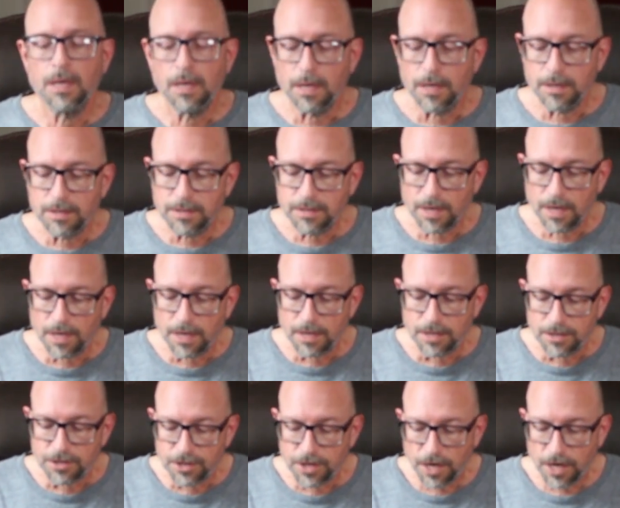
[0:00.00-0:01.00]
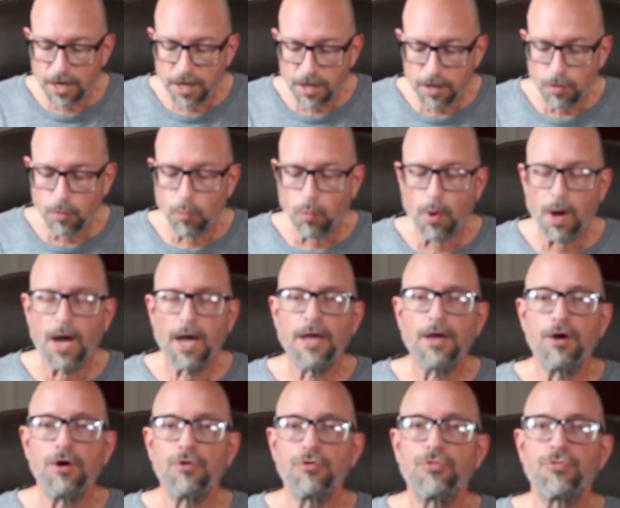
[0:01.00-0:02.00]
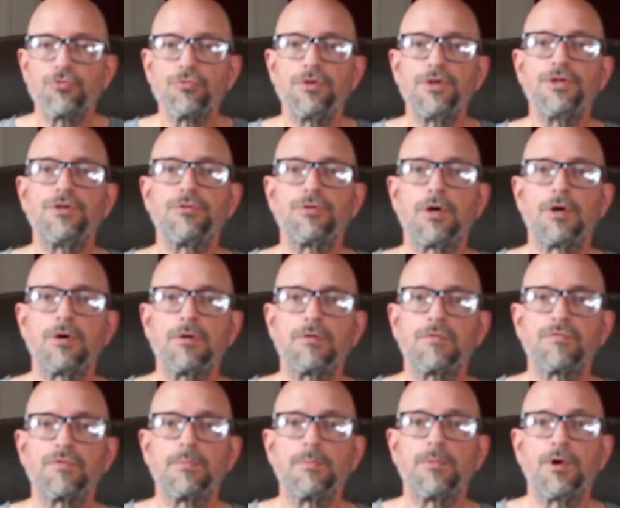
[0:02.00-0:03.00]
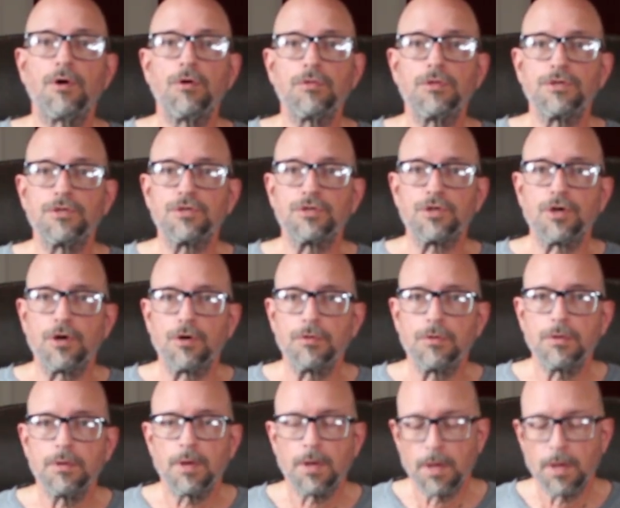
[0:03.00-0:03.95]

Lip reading: It's a JY03 drone from Holystone,